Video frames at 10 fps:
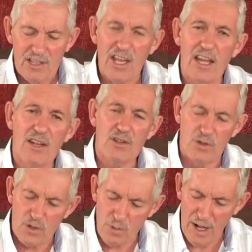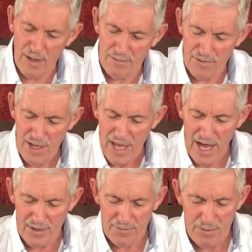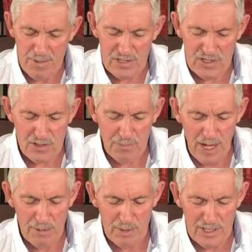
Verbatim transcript: 10 to 12, out of the Message Bible.